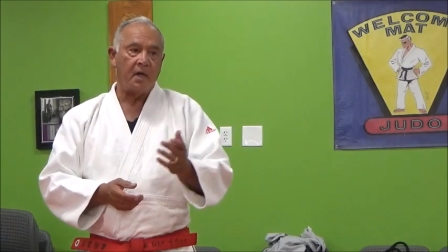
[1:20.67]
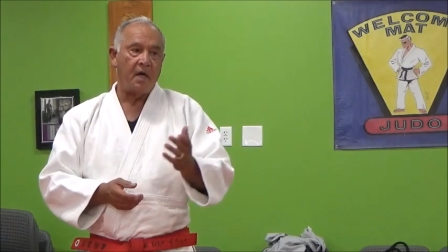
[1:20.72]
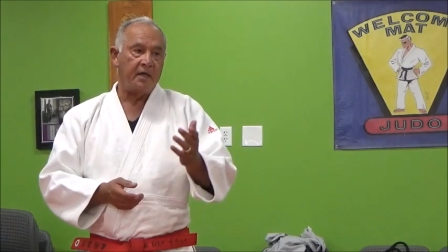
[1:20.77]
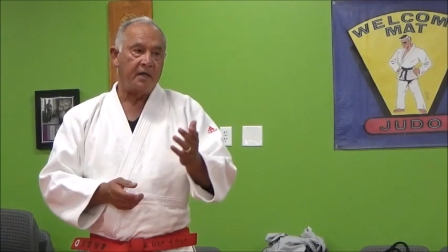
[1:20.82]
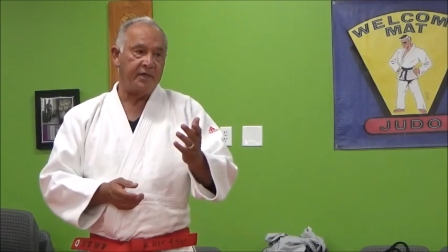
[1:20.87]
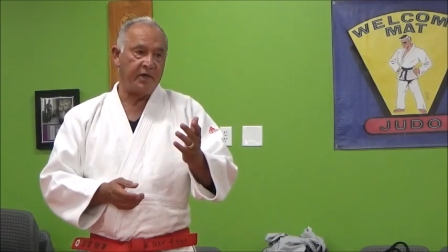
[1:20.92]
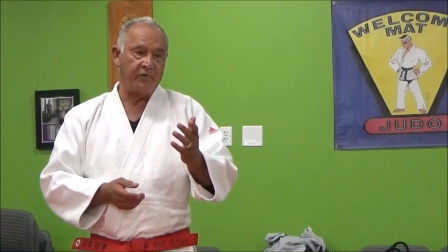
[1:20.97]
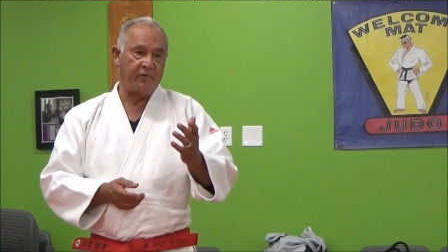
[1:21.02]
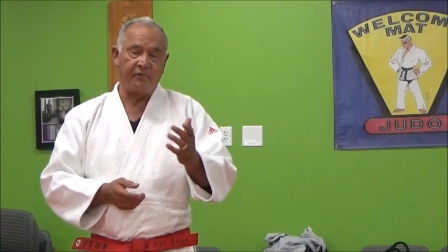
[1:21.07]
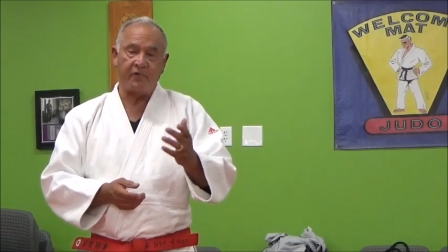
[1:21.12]

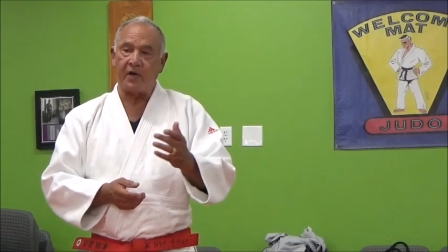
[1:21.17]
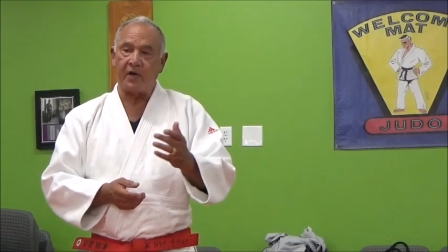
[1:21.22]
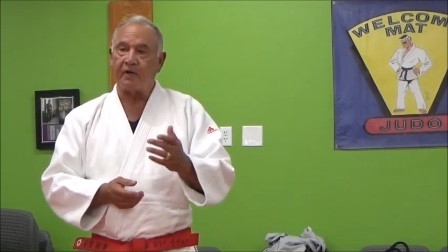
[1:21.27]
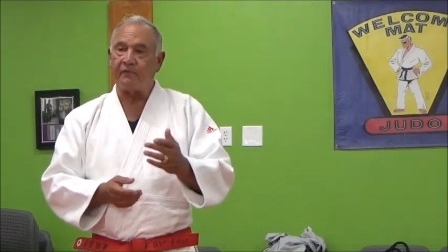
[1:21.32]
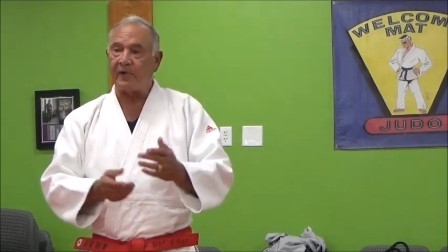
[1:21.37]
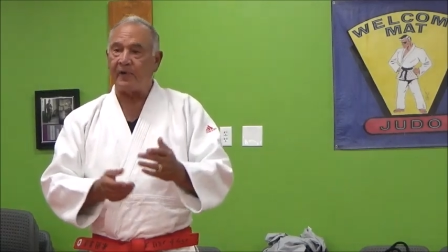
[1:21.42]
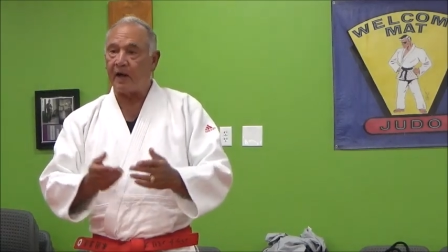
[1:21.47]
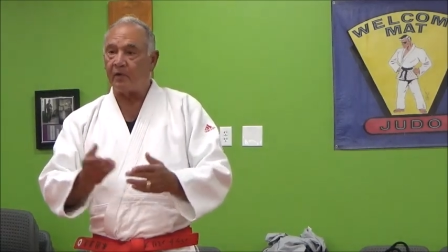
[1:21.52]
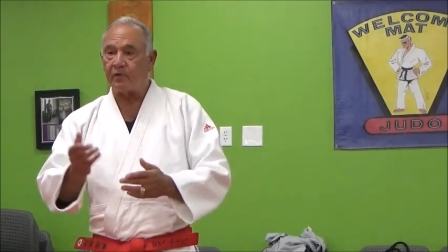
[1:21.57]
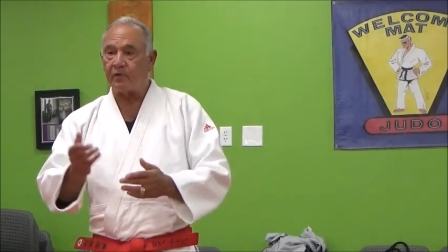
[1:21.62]
dear friend of
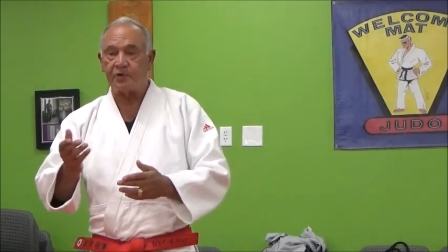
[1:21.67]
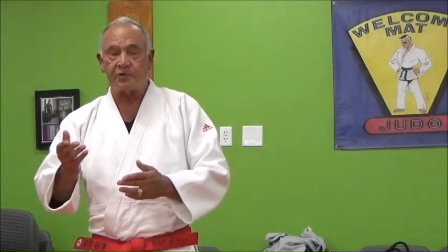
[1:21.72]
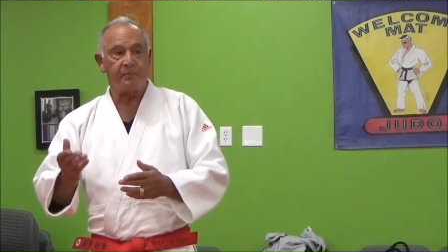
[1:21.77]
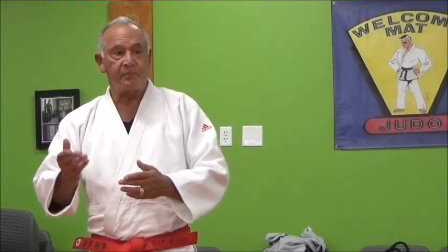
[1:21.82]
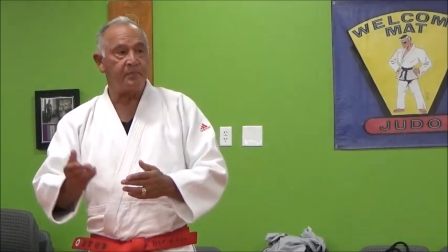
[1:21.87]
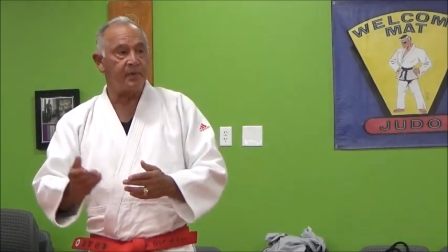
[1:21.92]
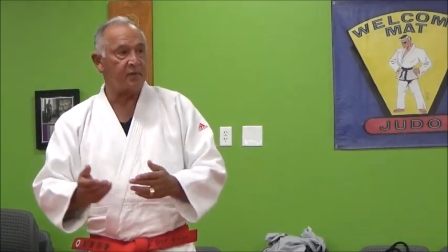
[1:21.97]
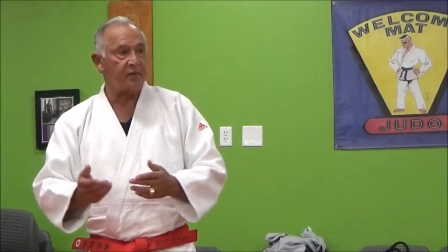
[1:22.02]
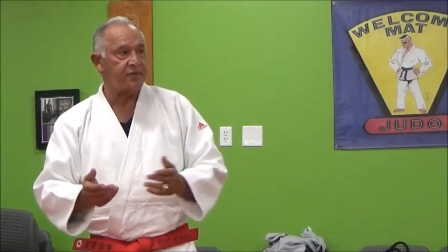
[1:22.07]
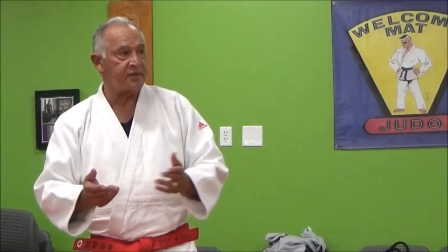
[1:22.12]
ours,
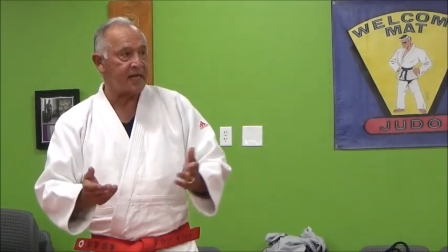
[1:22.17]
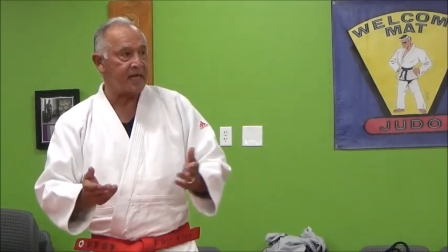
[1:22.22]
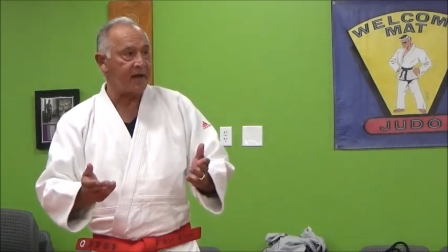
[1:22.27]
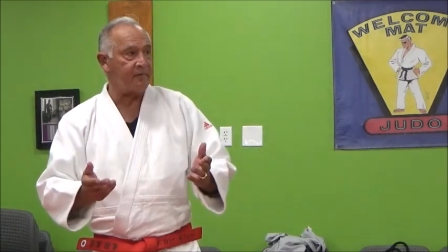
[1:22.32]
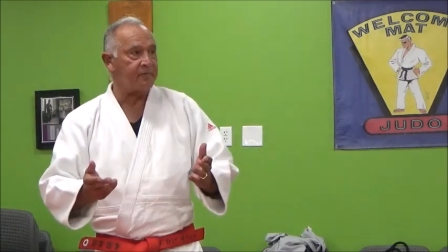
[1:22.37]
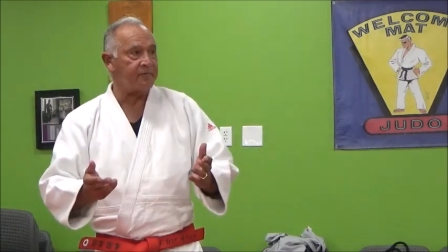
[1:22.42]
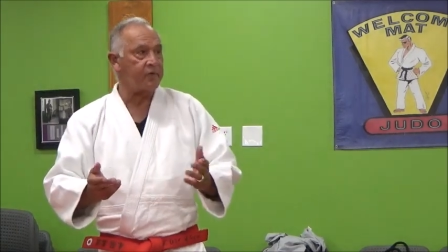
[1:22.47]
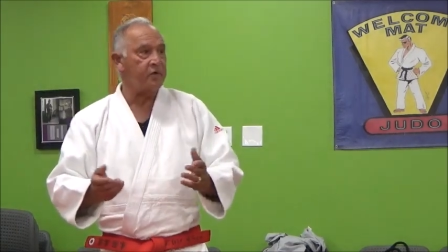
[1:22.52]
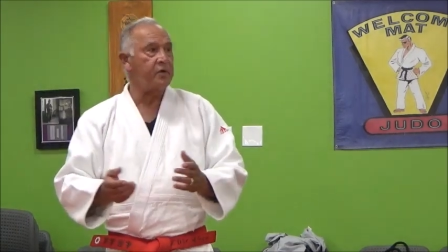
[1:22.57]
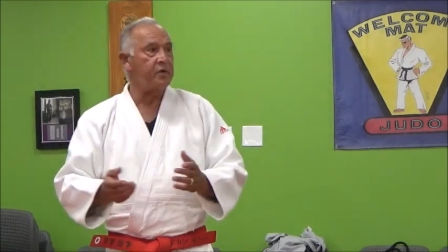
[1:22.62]
Bill
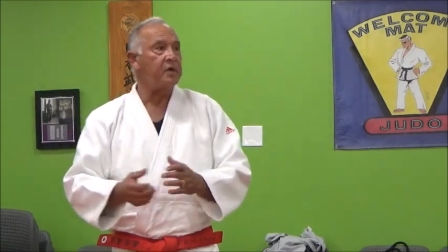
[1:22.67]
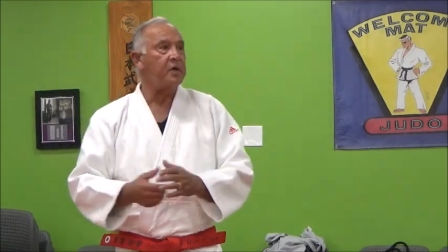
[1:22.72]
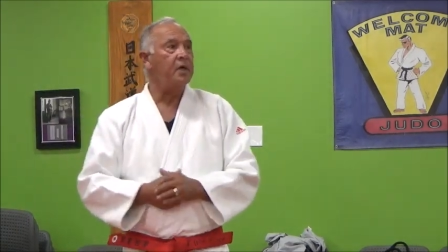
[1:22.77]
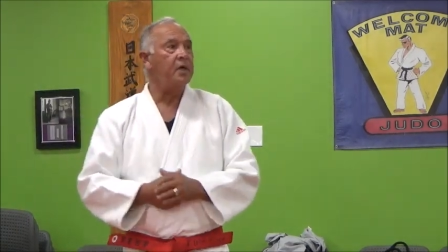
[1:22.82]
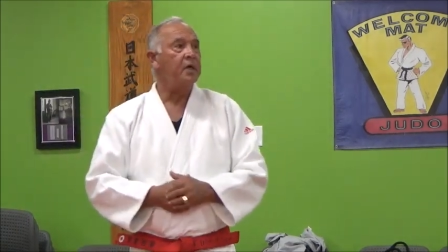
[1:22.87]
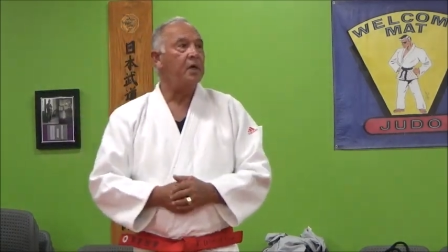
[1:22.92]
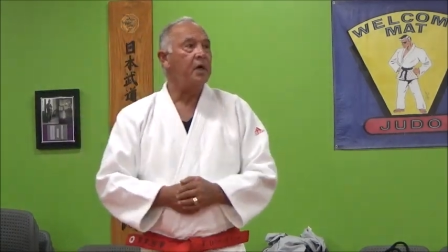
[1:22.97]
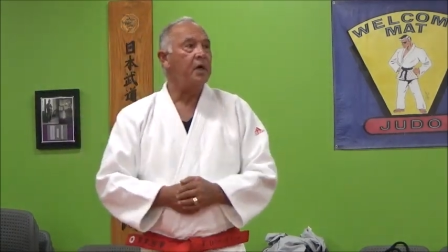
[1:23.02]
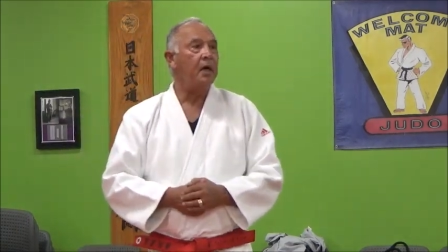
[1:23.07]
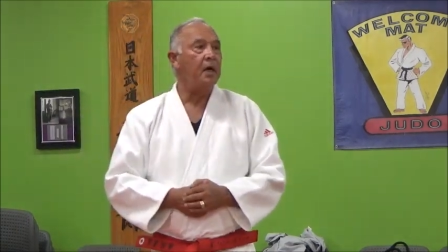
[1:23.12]
Sanford,
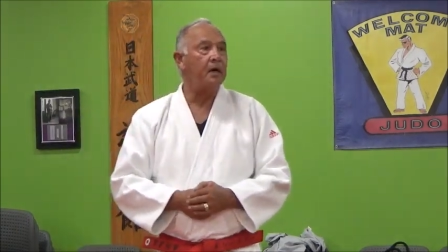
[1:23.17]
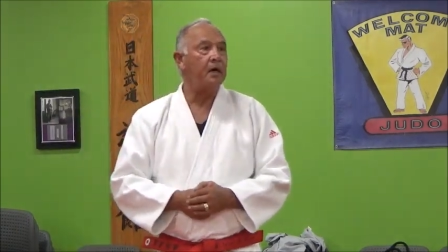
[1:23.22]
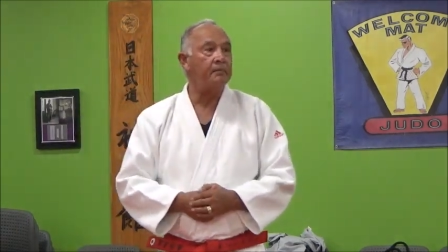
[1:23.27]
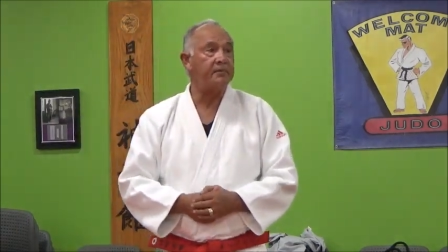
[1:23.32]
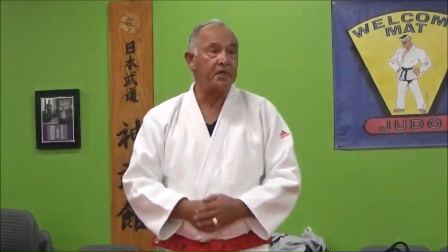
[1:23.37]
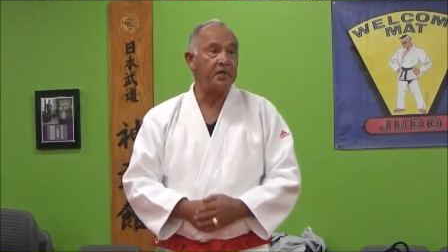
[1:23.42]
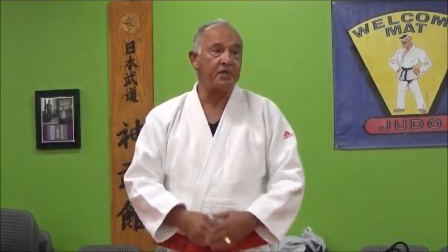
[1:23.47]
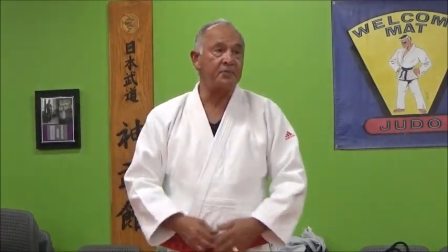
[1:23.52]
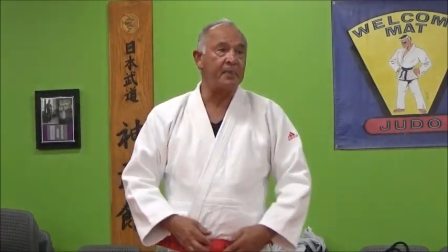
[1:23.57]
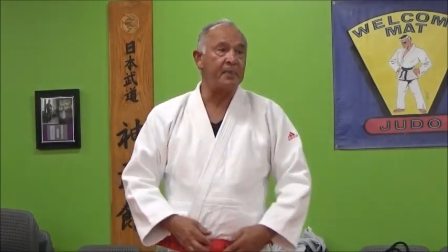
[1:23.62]

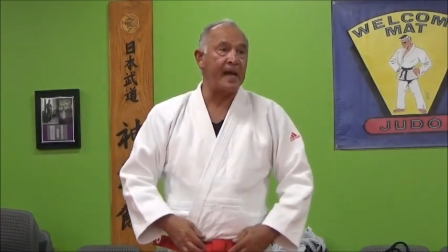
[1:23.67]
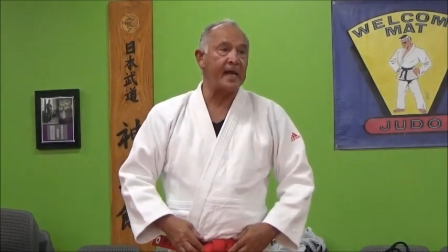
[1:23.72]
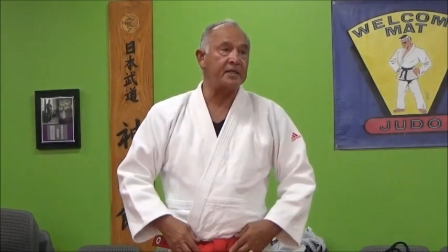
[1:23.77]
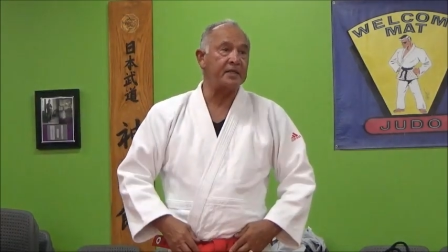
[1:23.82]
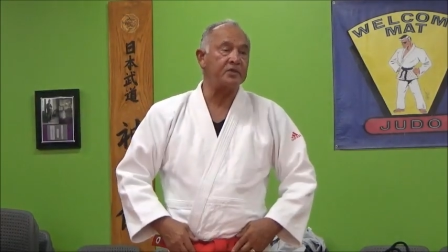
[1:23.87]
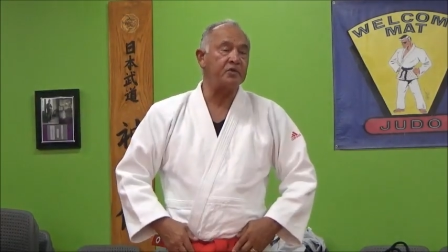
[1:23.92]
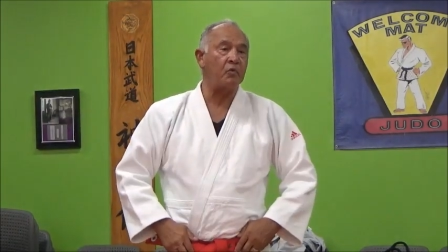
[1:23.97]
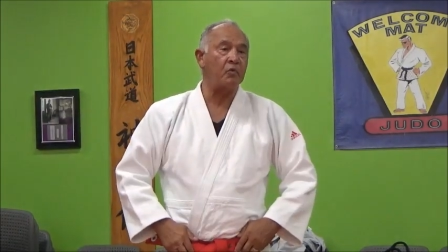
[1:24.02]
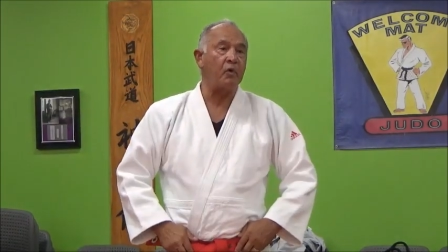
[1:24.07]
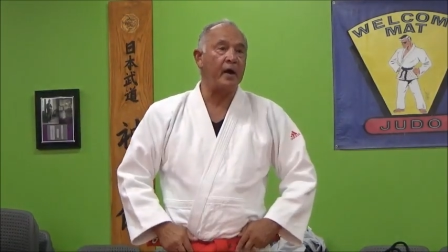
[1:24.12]
just
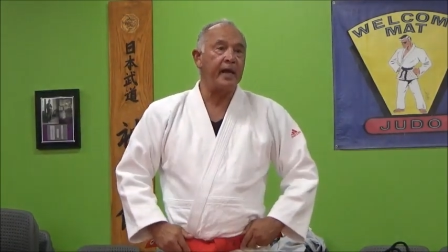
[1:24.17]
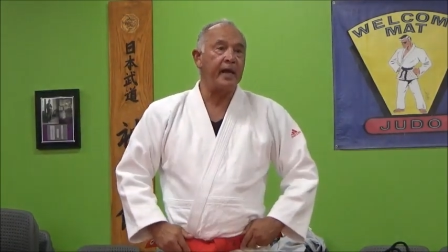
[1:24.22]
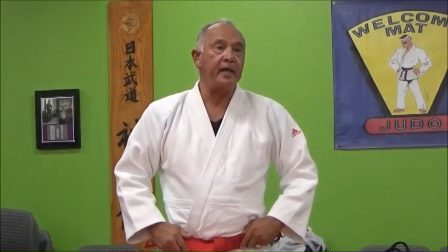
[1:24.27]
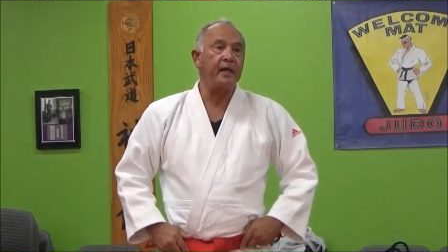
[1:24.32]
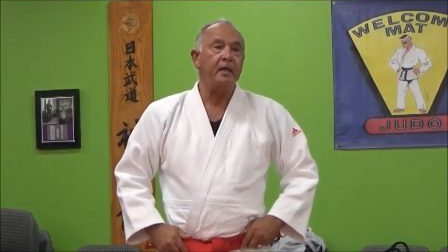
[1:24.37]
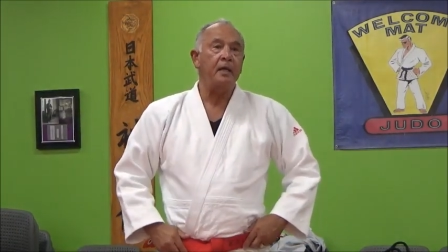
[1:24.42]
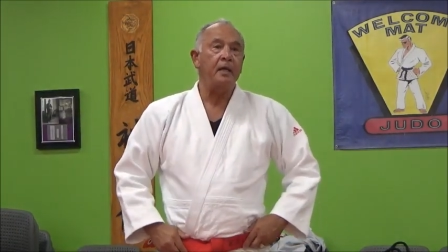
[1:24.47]
passed away.